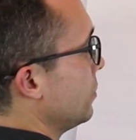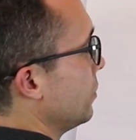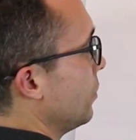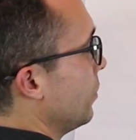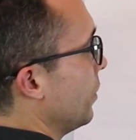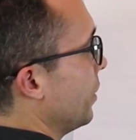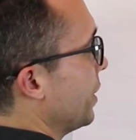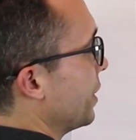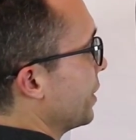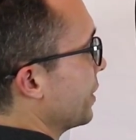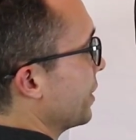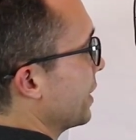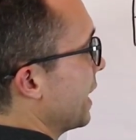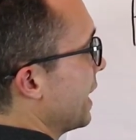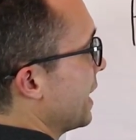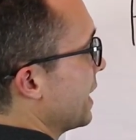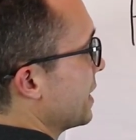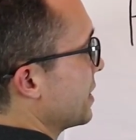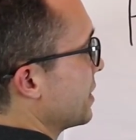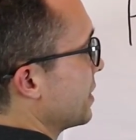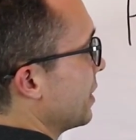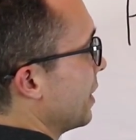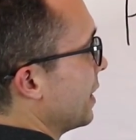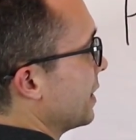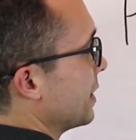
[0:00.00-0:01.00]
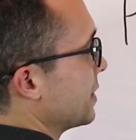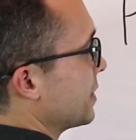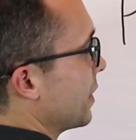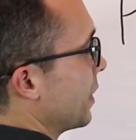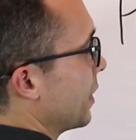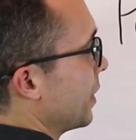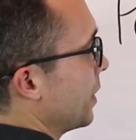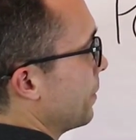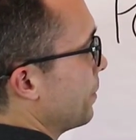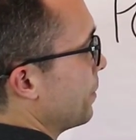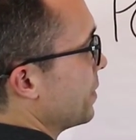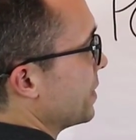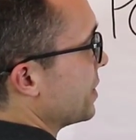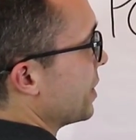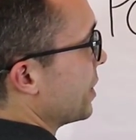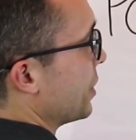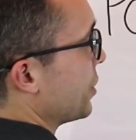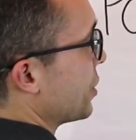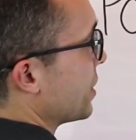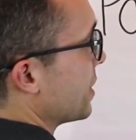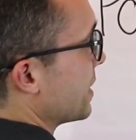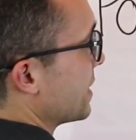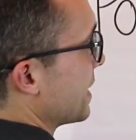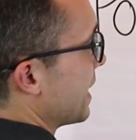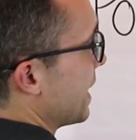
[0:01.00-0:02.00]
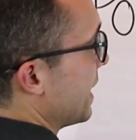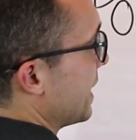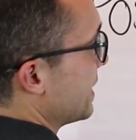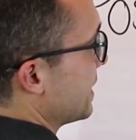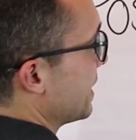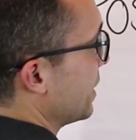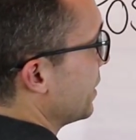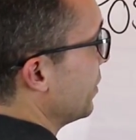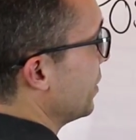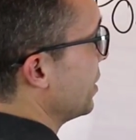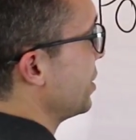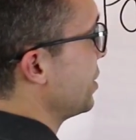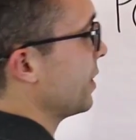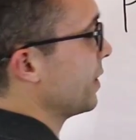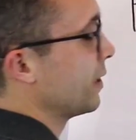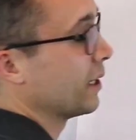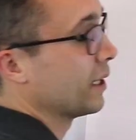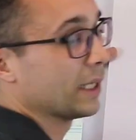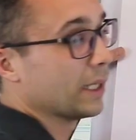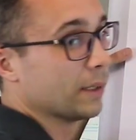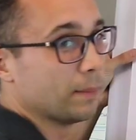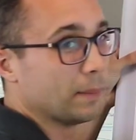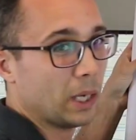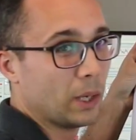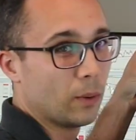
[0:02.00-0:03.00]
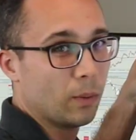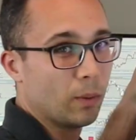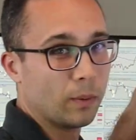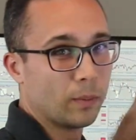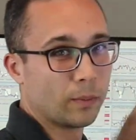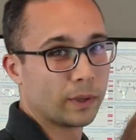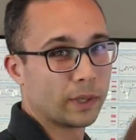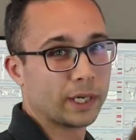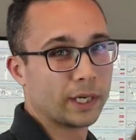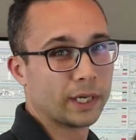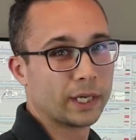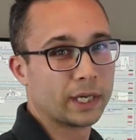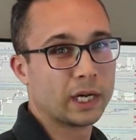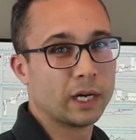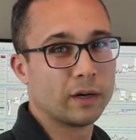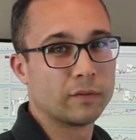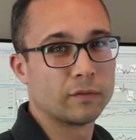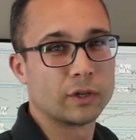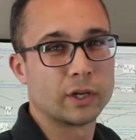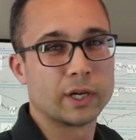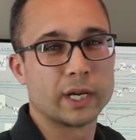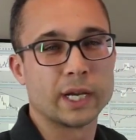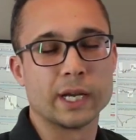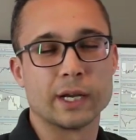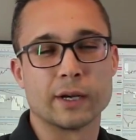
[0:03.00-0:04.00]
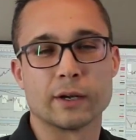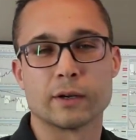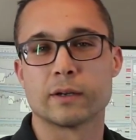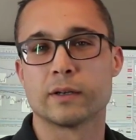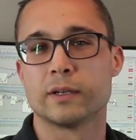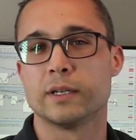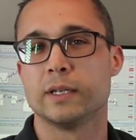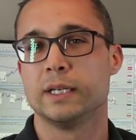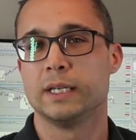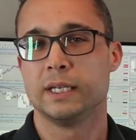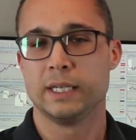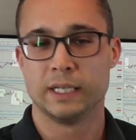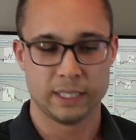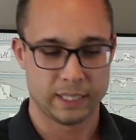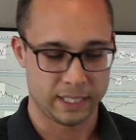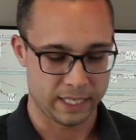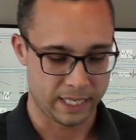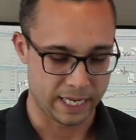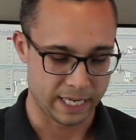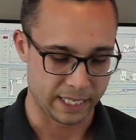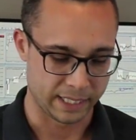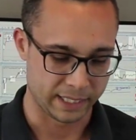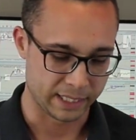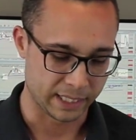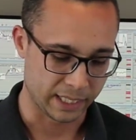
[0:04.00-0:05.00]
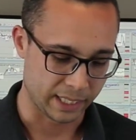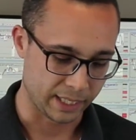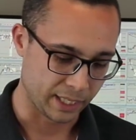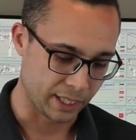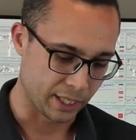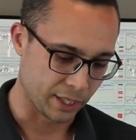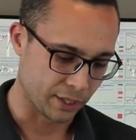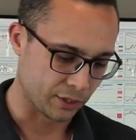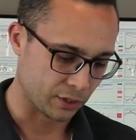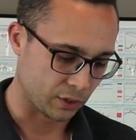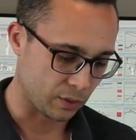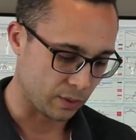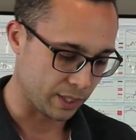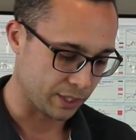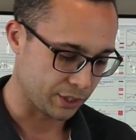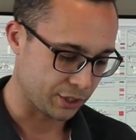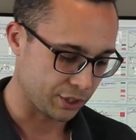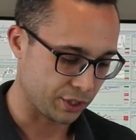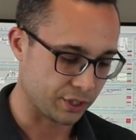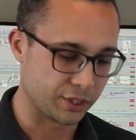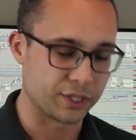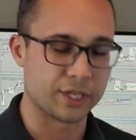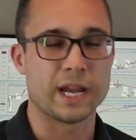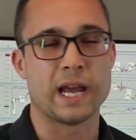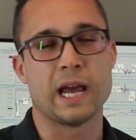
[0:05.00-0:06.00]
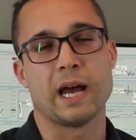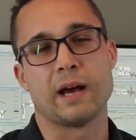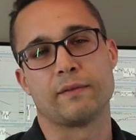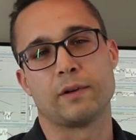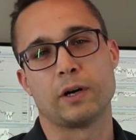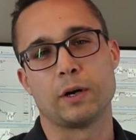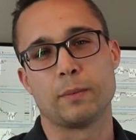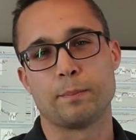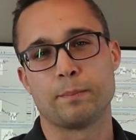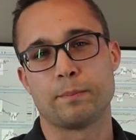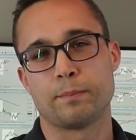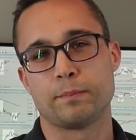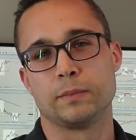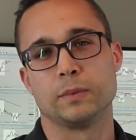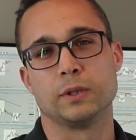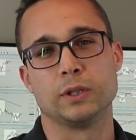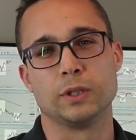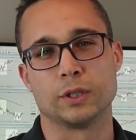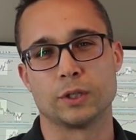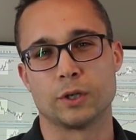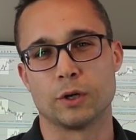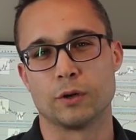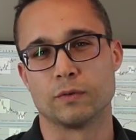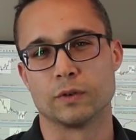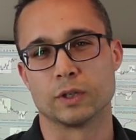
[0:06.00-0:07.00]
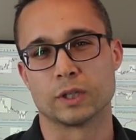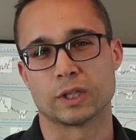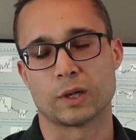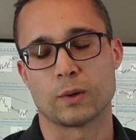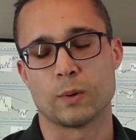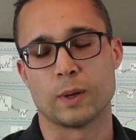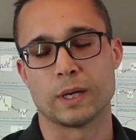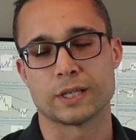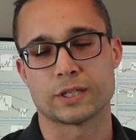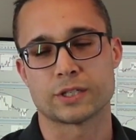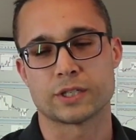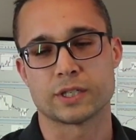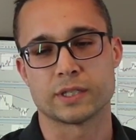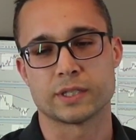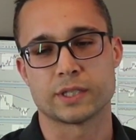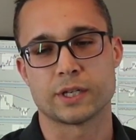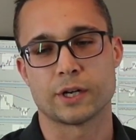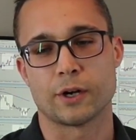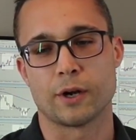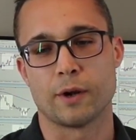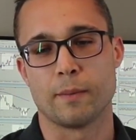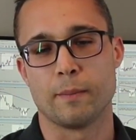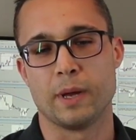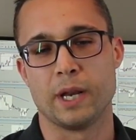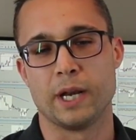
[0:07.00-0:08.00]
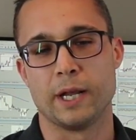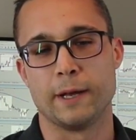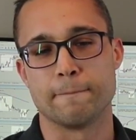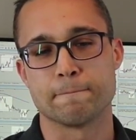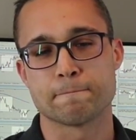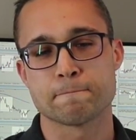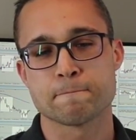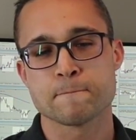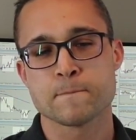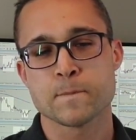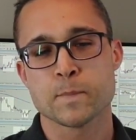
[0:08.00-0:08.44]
what your guys' thoughts are on position sizing, what you think about what we're going to cover here, and any other questions you have. I'll look over at the questions here in a minute.